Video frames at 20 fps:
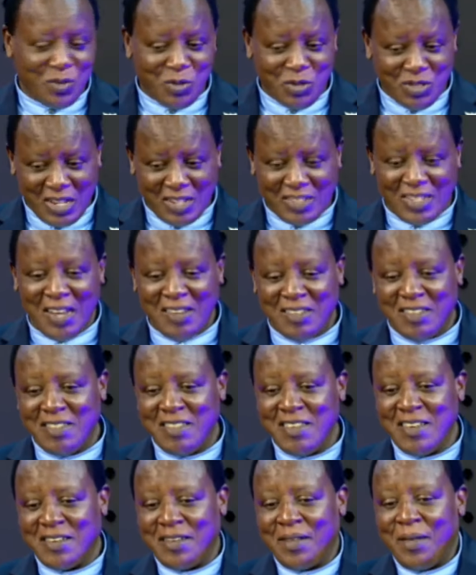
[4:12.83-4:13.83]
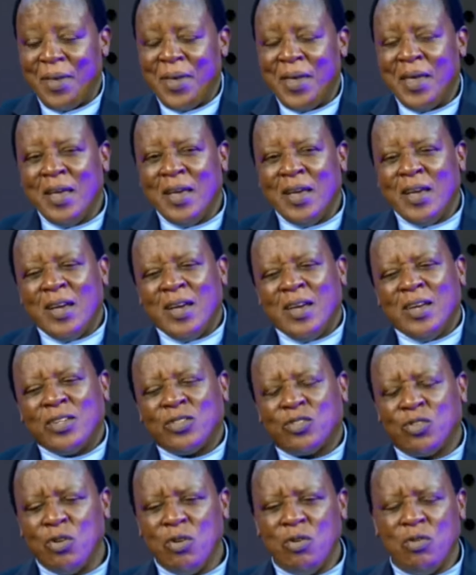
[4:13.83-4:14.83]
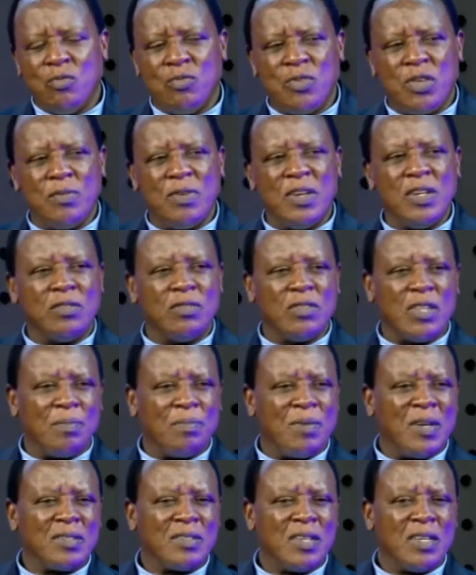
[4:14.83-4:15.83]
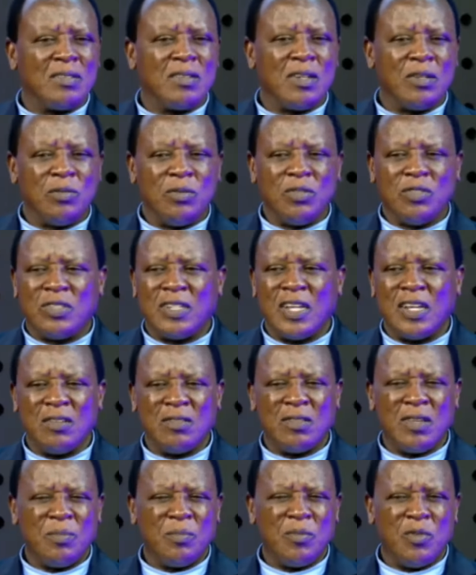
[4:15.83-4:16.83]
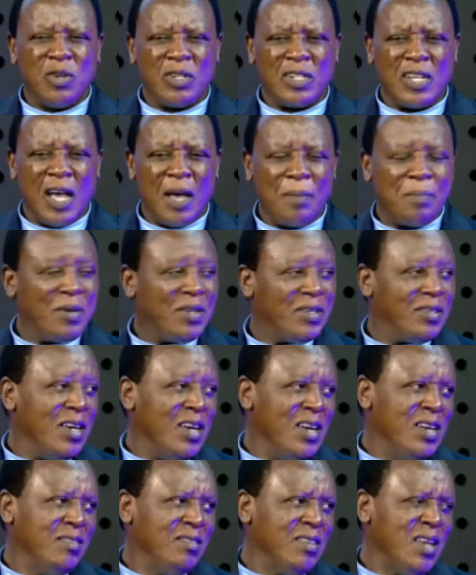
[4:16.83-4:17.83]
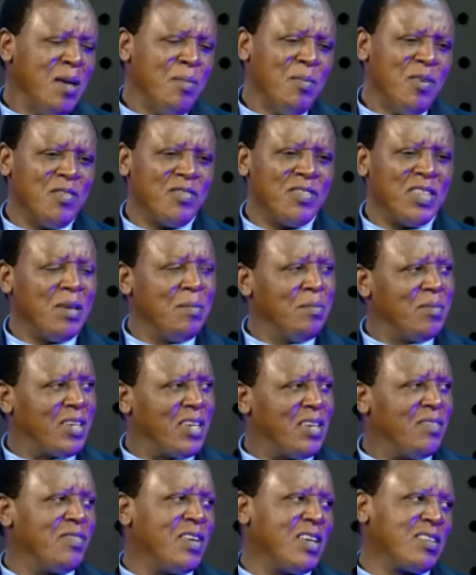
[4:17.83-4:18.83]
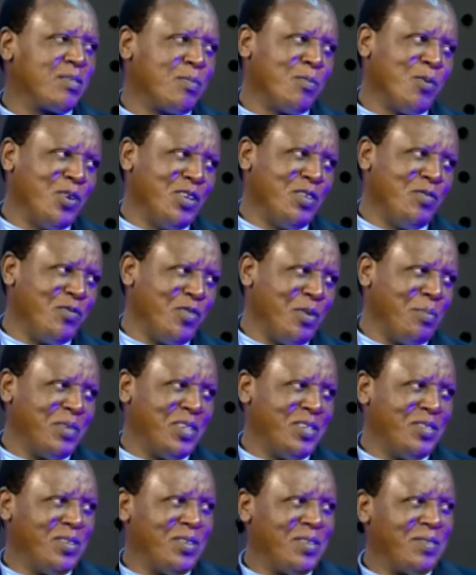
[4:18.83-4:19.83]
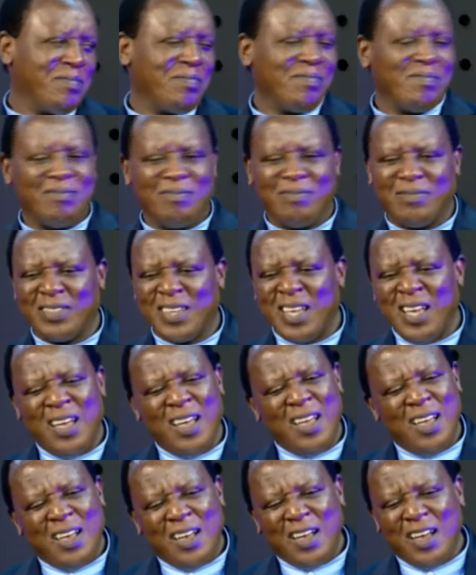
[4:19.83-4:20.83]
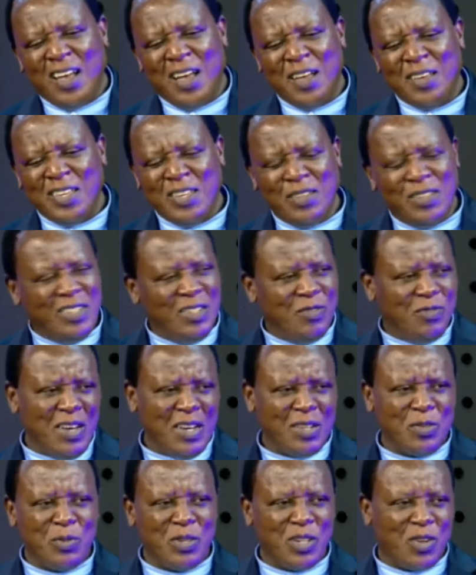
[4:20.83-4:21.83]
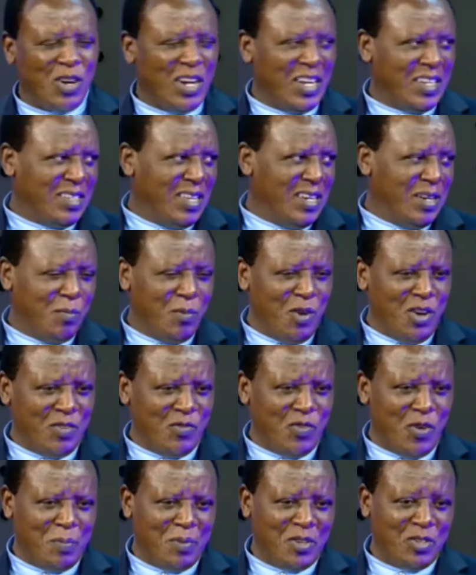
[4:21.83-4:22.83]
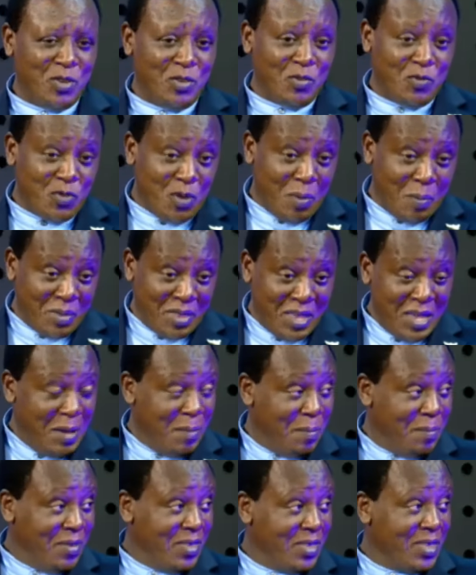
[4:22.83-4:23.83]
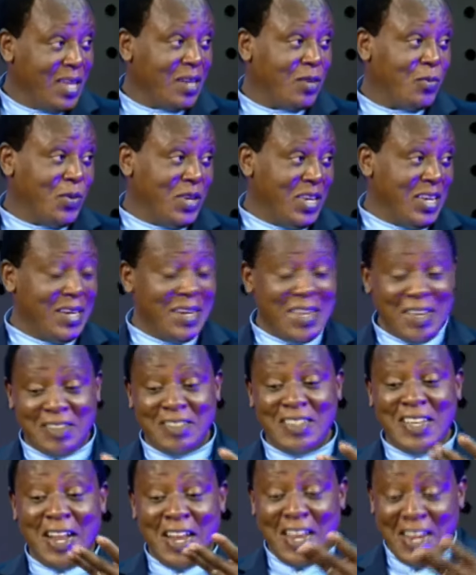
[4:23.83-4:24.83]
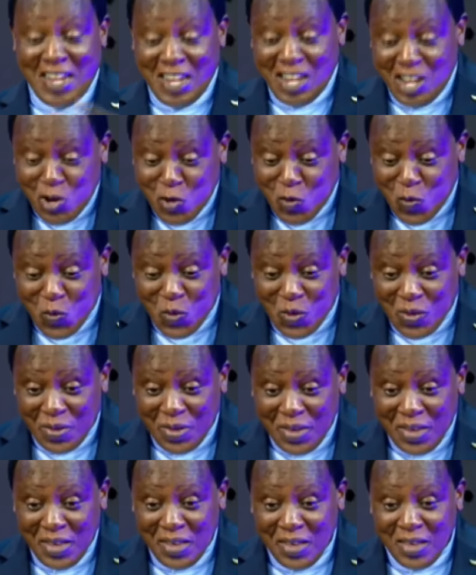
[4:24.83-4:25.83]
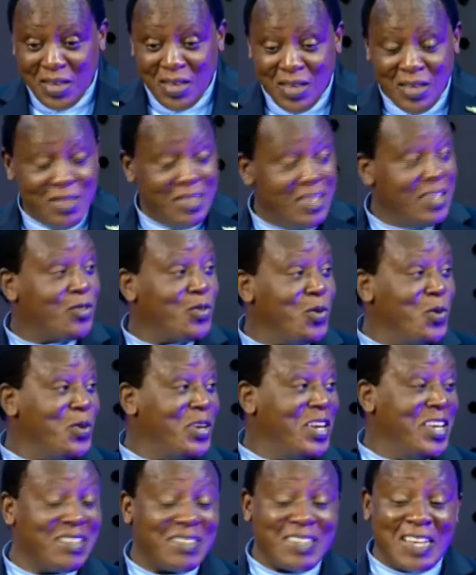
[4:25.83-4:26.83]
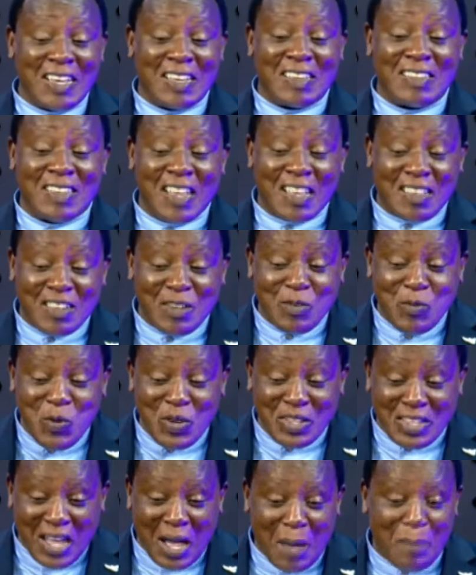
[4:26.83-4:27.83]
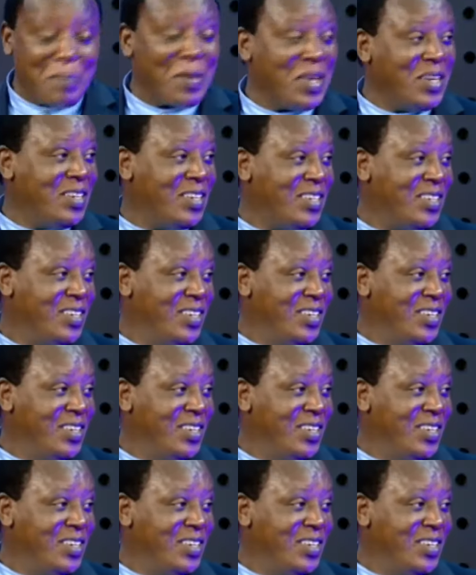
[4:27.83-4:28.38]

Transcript: It was a church thing. So we went to the pastors and we would tell them what happened. And some of them gave us more information. In fact, we collected more information from them that then we initially knew. They told us exactly what happened.